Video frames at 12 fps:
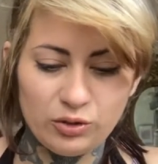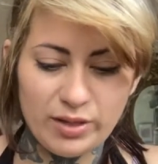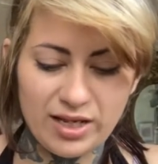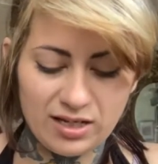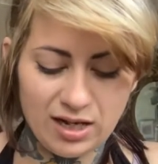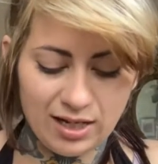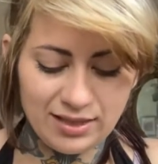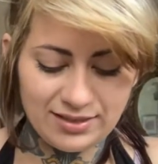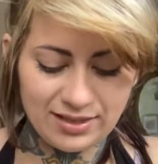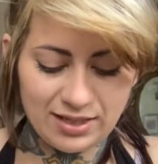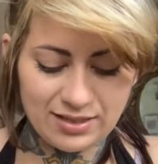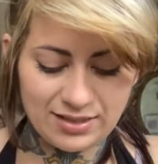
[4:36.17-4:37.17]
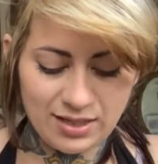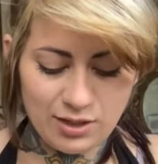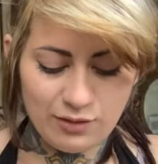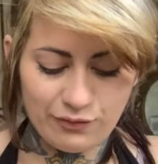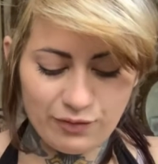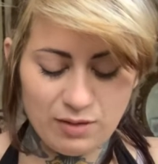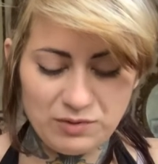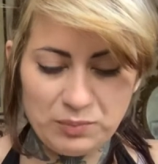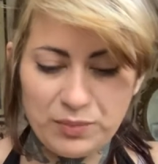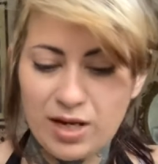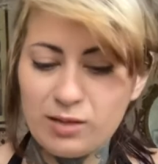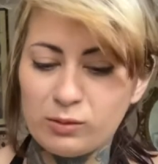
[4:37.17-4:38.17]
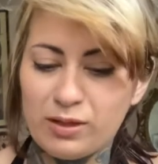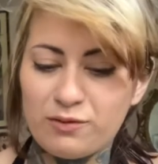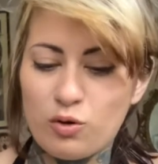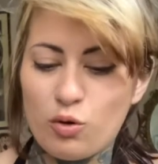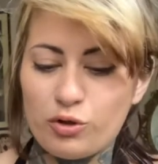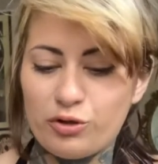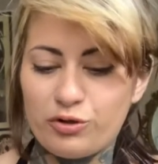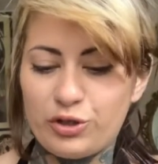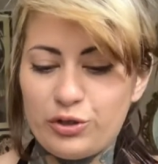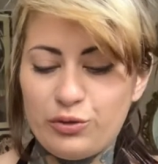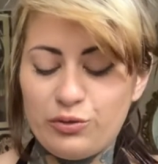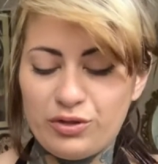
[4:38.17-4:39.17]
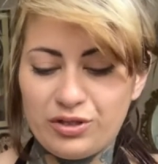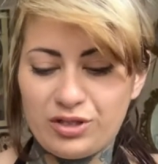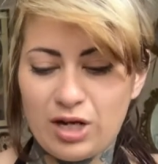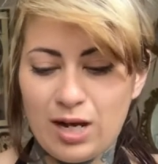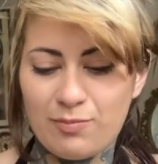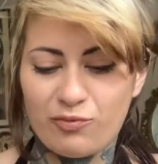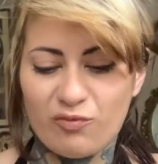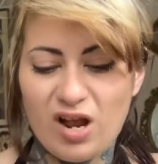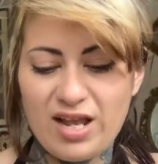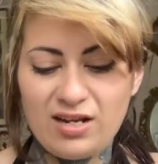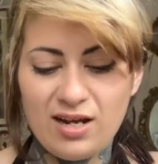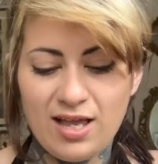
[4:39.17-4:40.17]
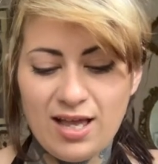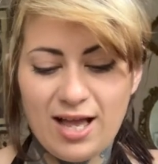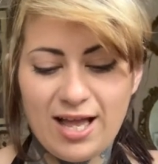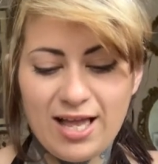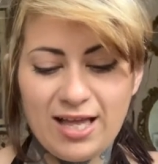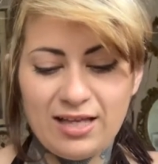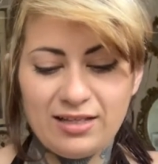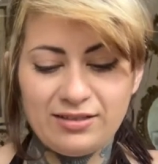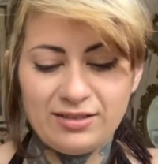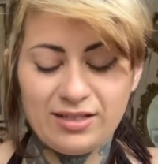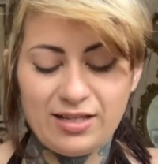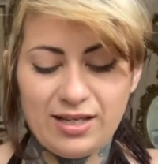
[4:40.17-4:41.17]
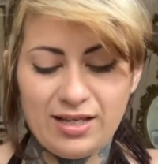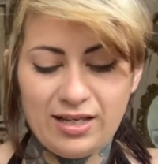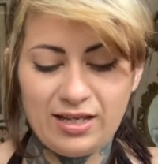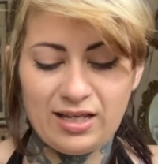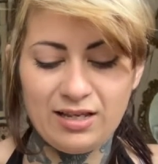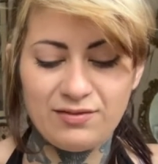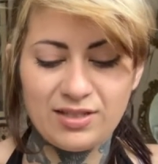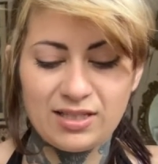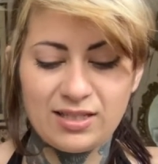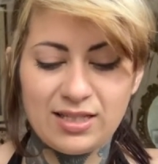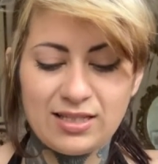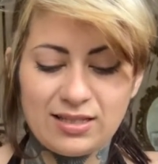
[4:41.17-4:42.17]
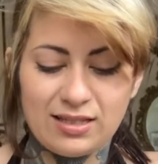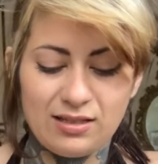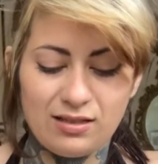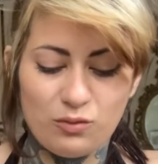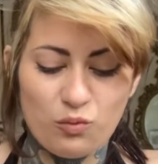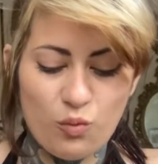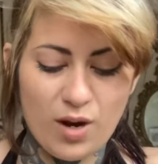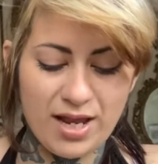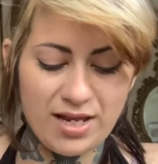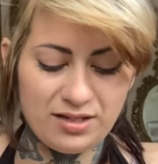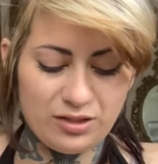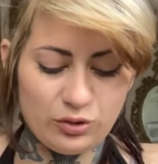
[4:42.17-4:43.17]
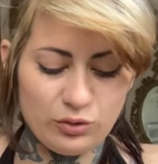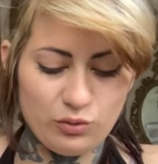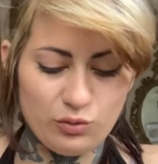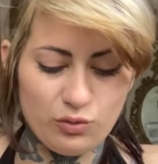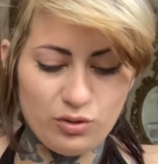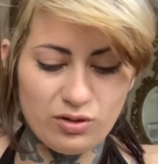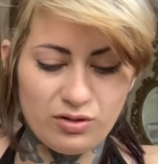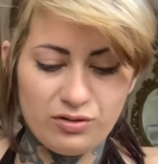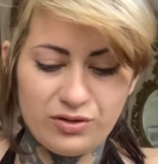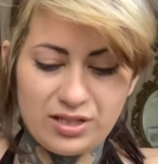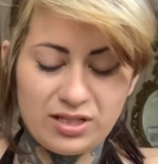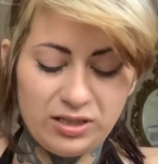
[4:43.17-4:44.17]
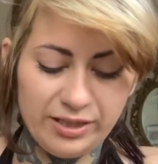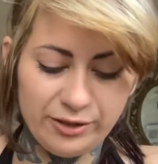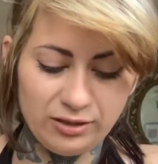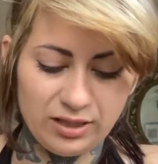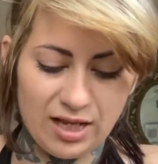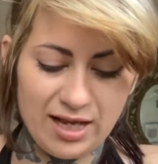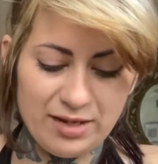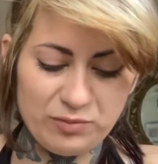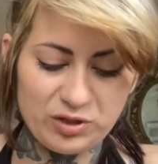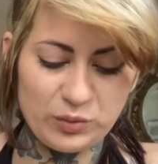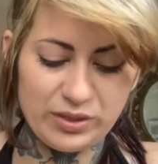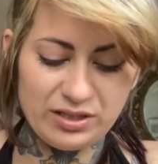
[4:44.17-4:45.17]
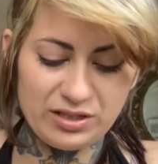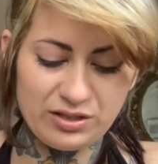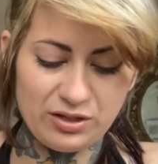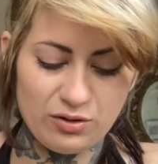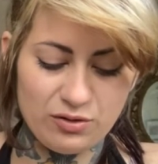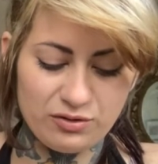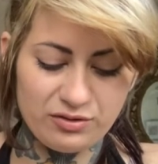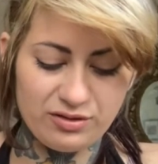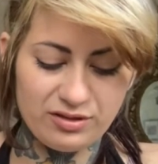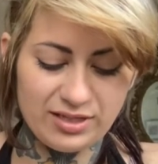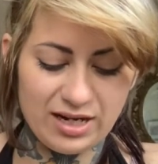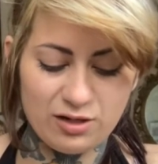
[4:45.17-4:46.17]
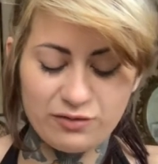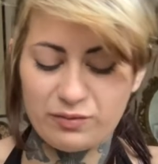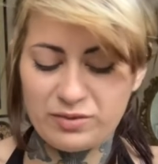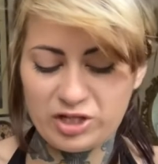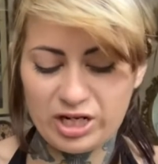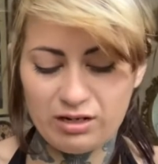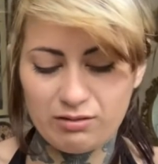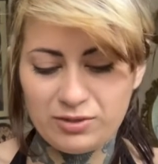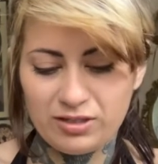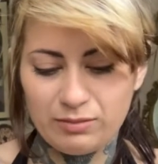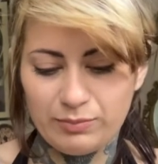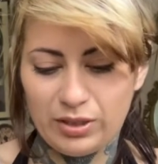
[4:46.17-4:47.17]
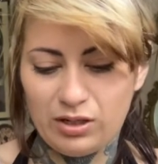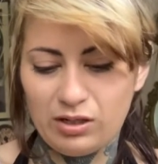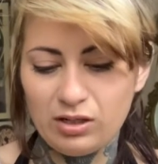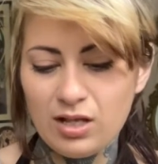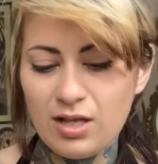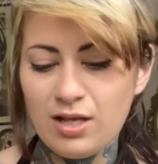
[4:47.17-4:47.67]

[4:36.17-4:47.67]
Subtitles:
It guides us from the bottom left corner to the top right, and it gives us this way to this clear line between the stone down from the cherub to the ball.